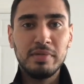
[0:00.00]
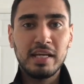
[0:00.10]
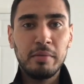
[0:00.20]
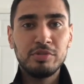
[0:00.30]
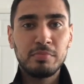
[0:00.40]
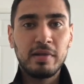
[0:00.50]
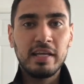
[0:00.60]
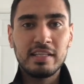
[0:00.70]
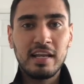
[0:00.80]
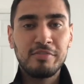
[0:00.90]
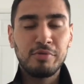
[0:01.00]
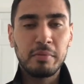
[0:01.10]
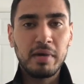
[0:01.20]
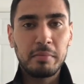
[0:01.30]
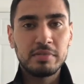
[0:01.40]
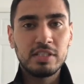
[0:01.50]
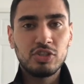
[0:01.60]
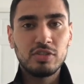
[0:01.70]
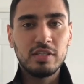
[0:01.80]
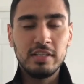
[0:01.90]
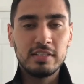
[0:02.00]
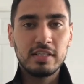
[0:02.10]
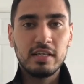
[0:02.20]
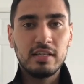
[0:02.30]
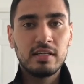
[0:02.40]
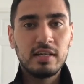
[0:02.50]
being able to play at the left wing-back position, and he said,